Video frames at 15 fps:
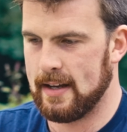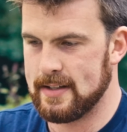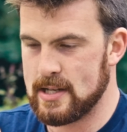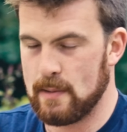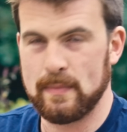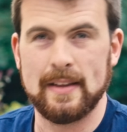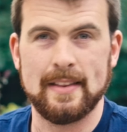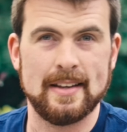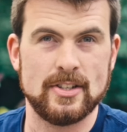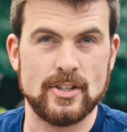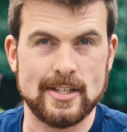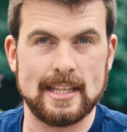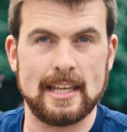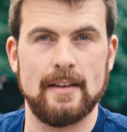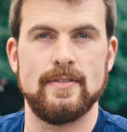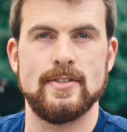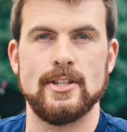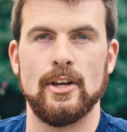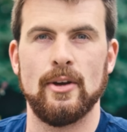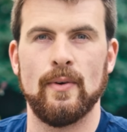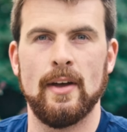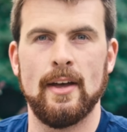something that just
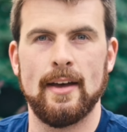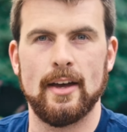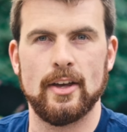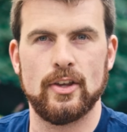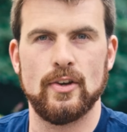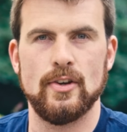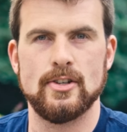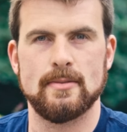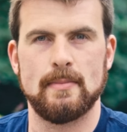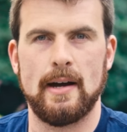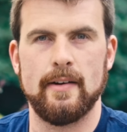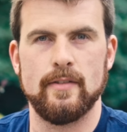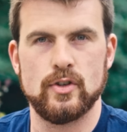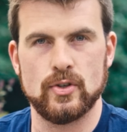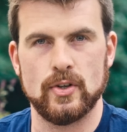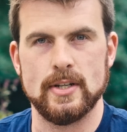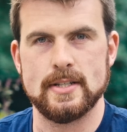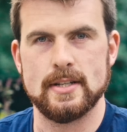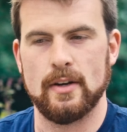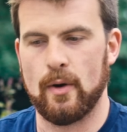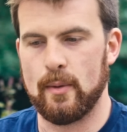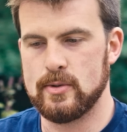gives you a huge amount of
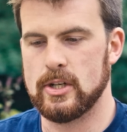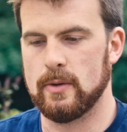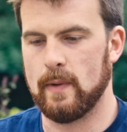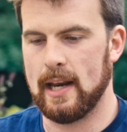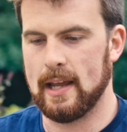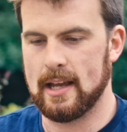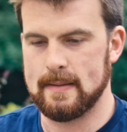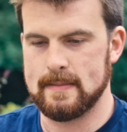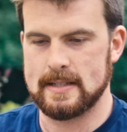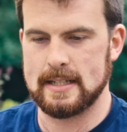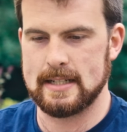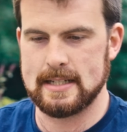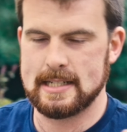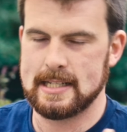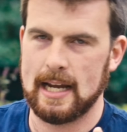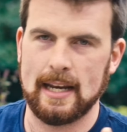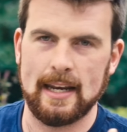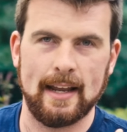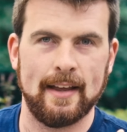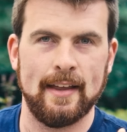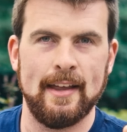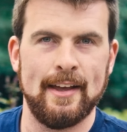choice and option when it comes to
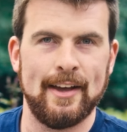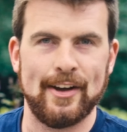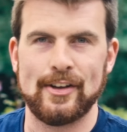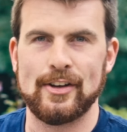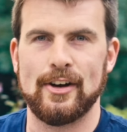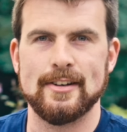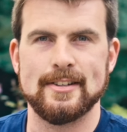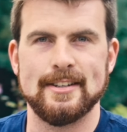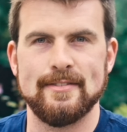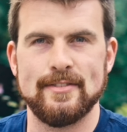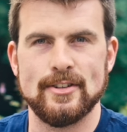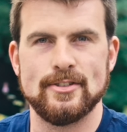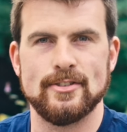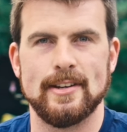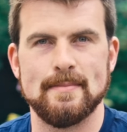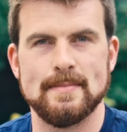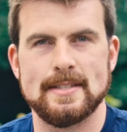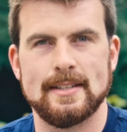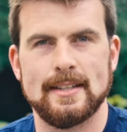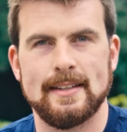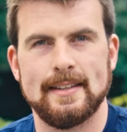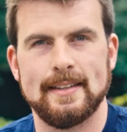designing a garden of your dreams.